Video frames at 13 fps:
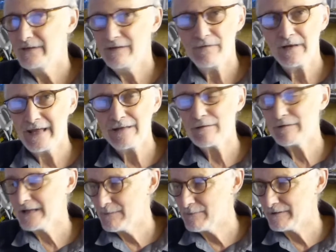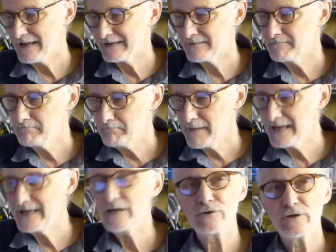if the landscape has had a
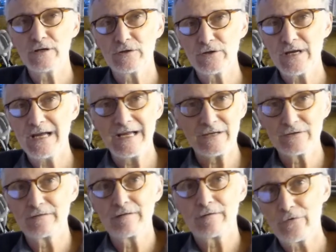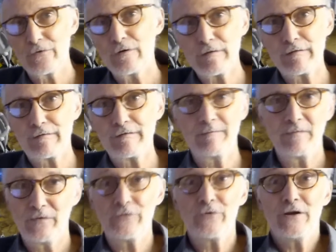major change and has crossed
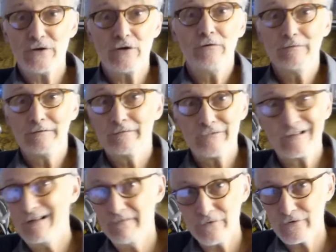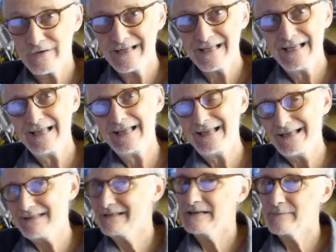some threshold of recovery,
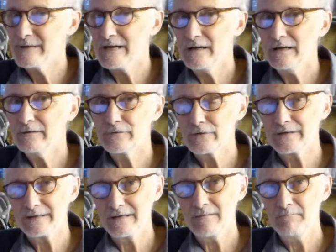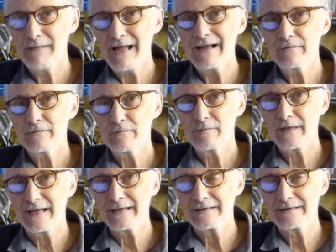it can be hard for it to come back from
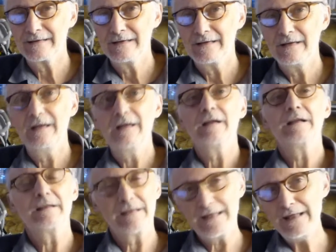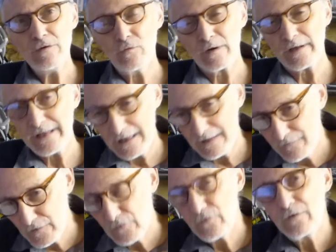that. Equally,
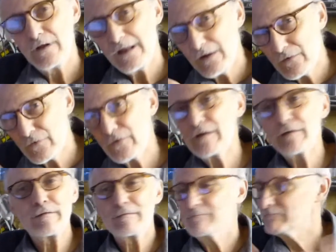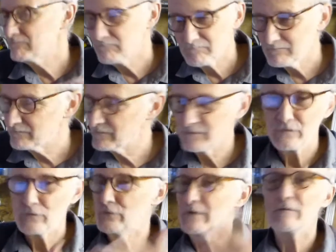if you increase
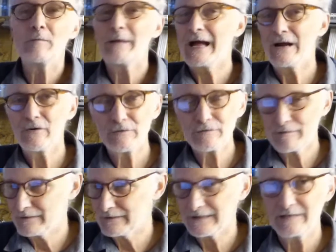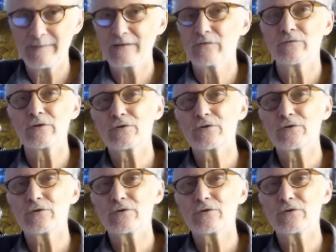river power just a little bit, or